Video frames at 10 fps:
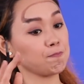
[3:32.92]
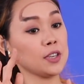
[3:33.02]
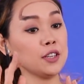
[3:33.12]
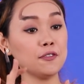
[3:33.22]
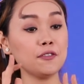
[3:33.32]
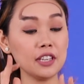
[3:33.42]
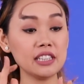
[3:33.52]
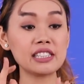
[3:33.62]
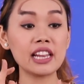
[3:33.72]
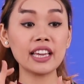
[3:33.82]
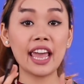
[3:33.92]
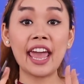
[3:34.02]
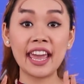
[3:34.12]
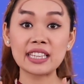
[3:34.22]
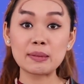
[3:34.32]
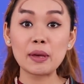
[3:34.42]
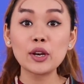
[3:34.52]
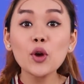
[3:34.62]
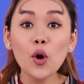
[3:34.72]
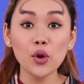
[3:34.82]
It feels like
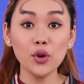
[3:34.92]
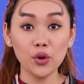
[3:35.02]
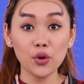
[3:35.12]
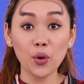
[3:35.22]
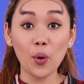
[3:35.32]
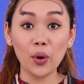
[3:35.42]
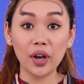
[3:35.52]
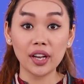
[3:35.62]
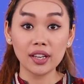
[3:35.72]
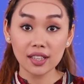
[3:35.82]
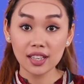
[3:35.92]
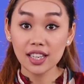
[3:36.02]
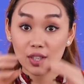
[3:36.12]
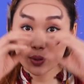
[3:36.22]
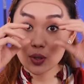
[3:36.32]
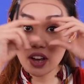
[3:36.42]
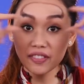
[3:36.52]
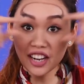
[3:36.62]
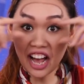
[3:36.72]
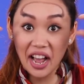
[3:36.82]
X-Men gone wrong. He used to
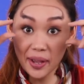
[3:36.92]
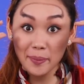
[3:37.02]
have that eye